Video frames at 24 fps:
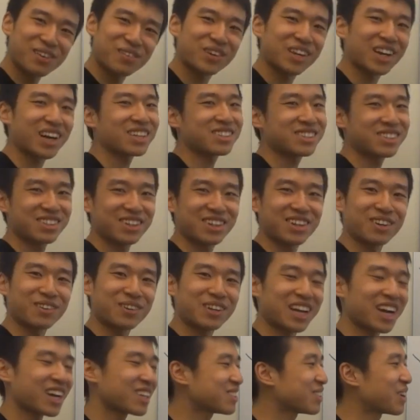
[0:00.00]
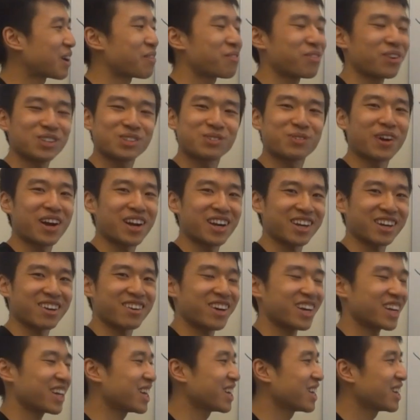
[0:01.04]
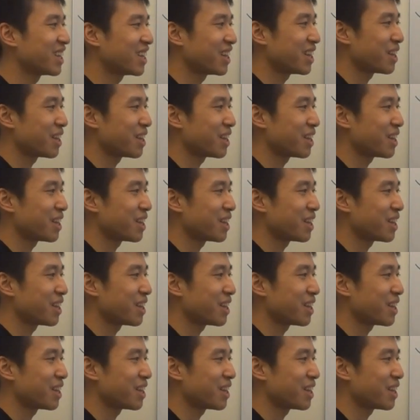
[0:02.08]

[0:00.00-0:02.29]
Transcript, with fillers: We got to our, we got to our first product already.